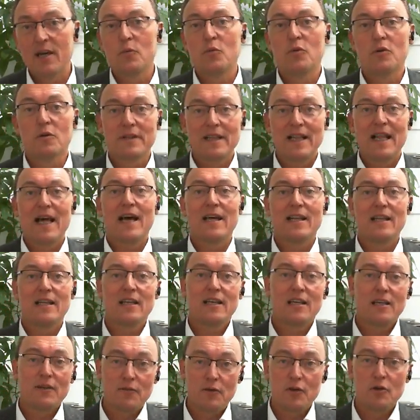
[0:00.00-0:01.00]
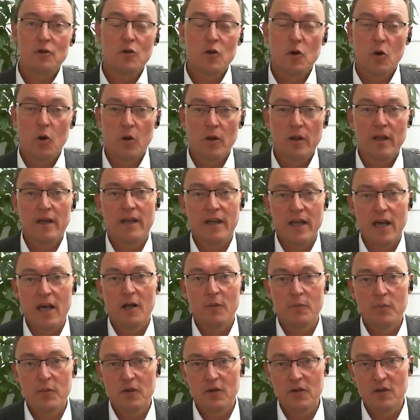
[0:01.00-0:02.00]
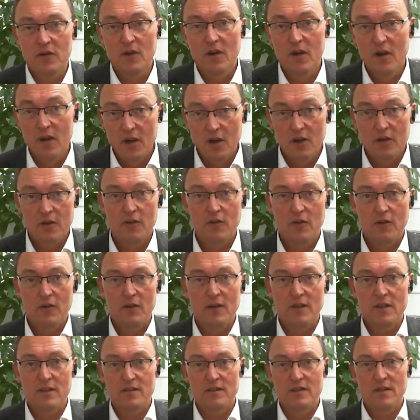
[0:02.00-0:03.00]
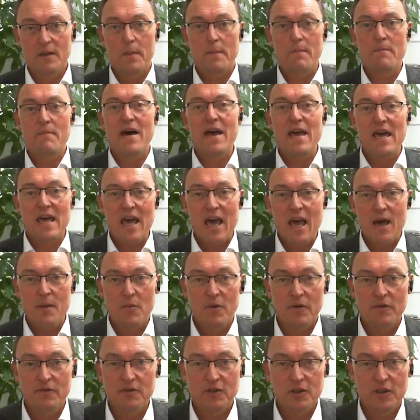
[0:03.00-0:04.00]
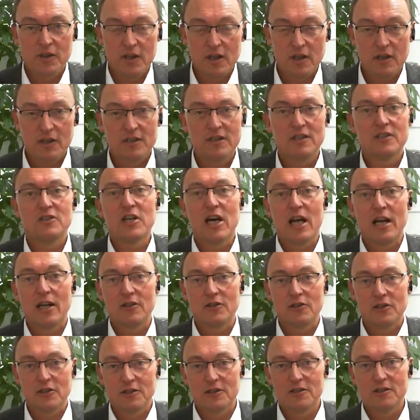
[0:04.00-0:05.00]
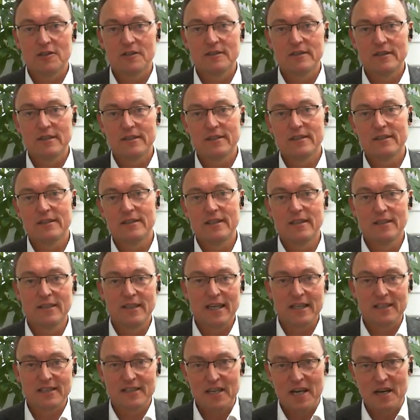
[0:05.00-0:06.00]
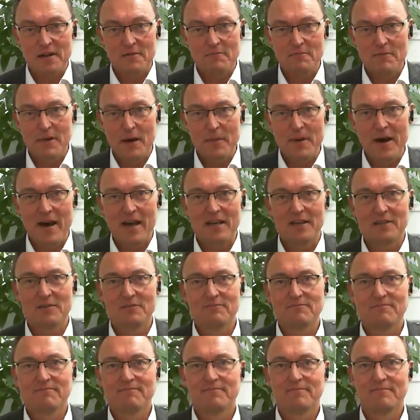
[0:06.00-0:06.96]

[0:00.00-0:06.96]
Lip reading: and we'll gladly give you a call and help you through this mayhem of security challenges. Till next time. Bye-bye.